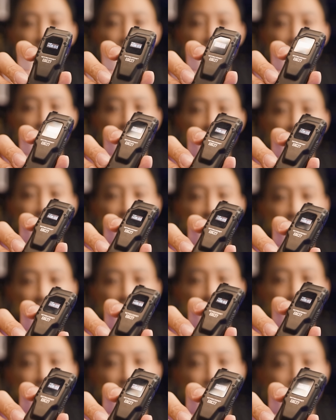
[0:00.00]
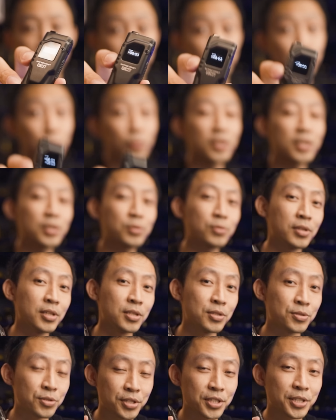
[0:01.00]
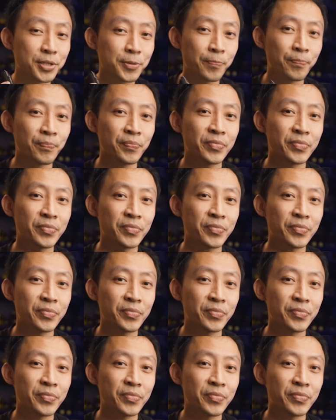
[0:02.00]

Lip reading: right now for 2023.